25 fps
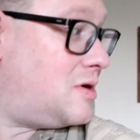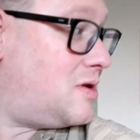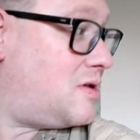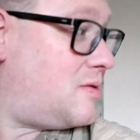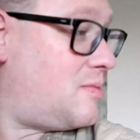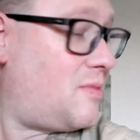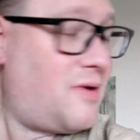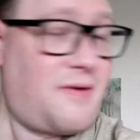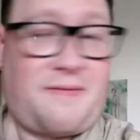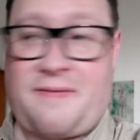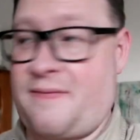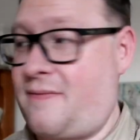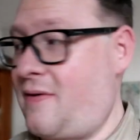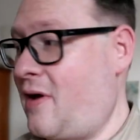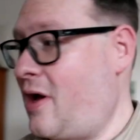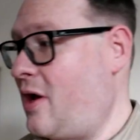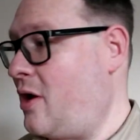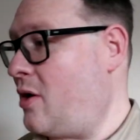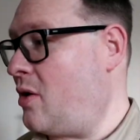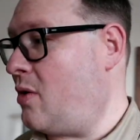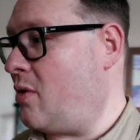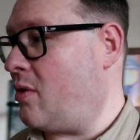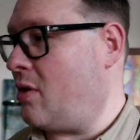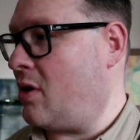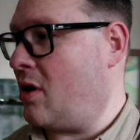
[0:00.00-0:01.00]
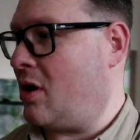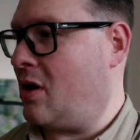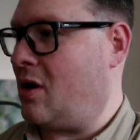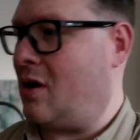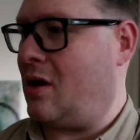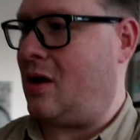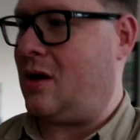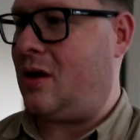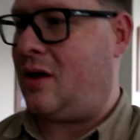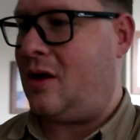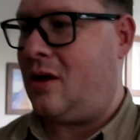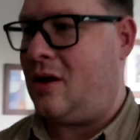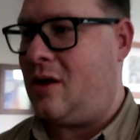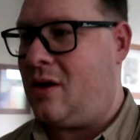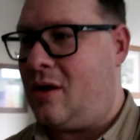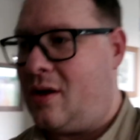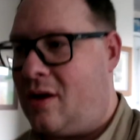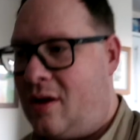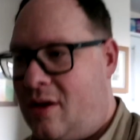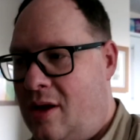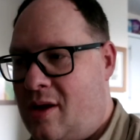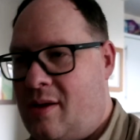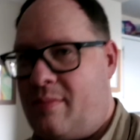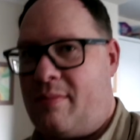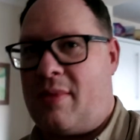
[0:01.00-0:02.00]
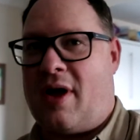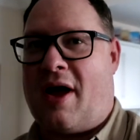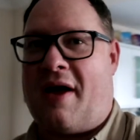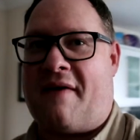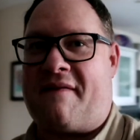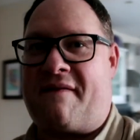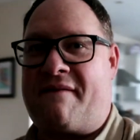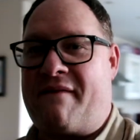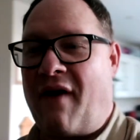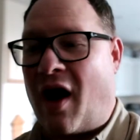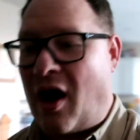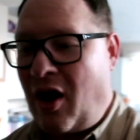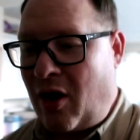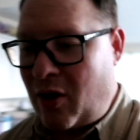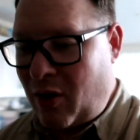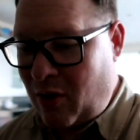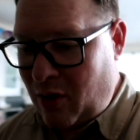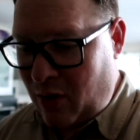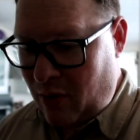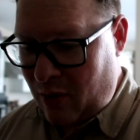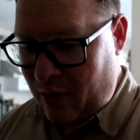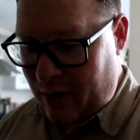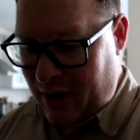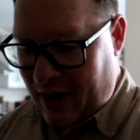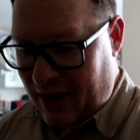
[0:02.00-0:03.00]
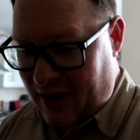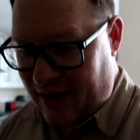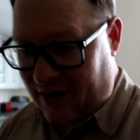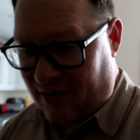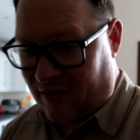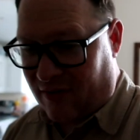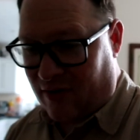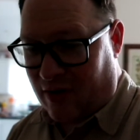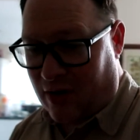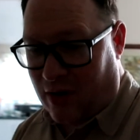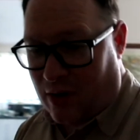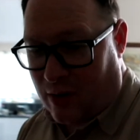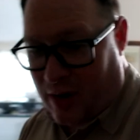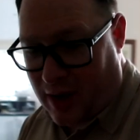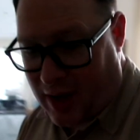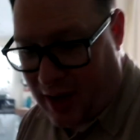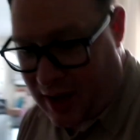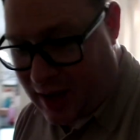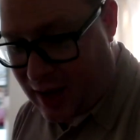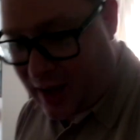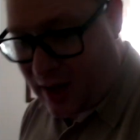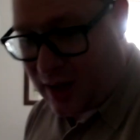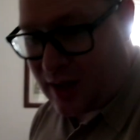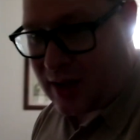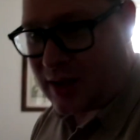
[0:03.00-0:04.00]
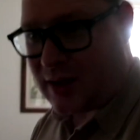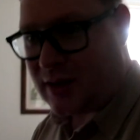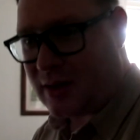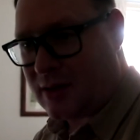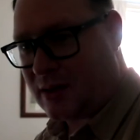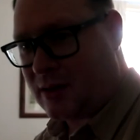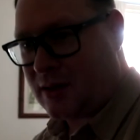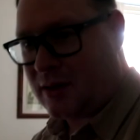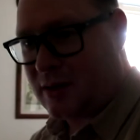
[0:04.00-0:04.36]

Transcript: Where's my phone? My phone is through here.